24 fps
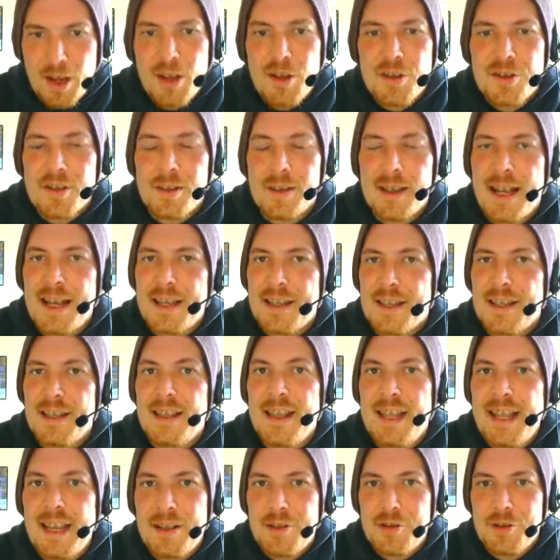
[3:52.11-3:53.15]
So that's
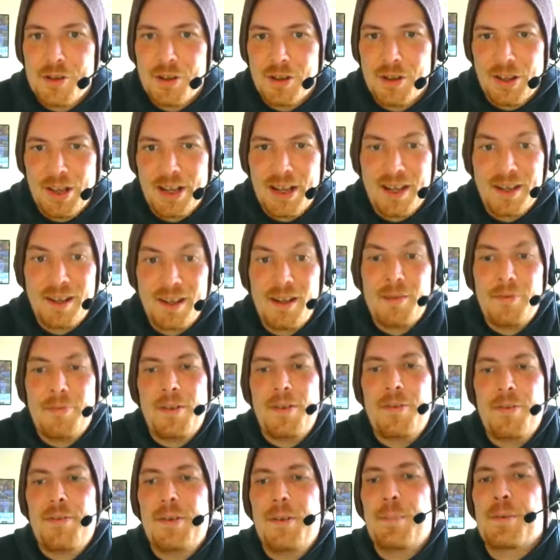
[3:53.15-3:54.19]
literally another
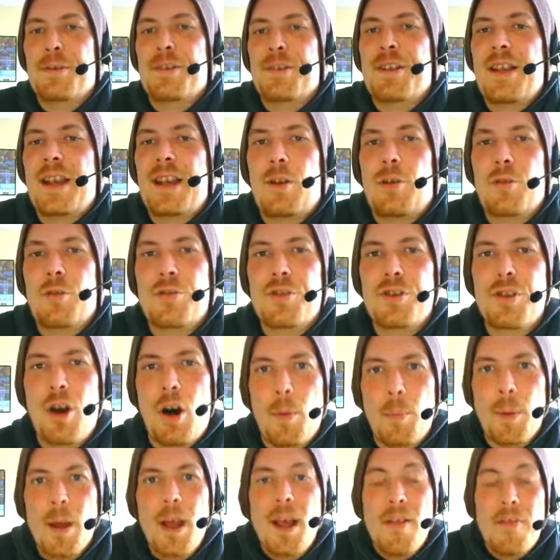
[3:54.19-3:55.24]
50% on
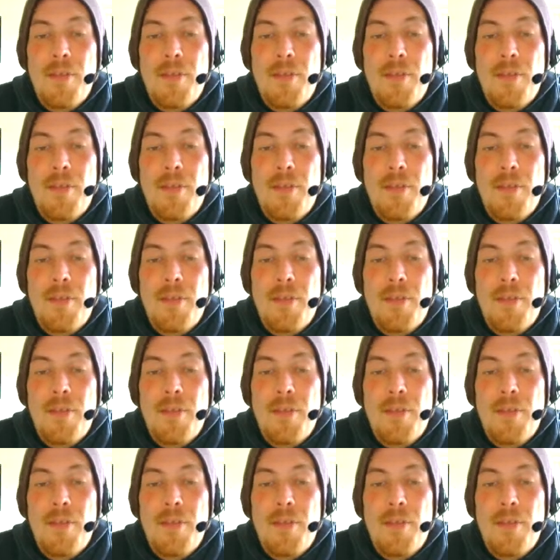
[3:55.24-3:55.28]
top.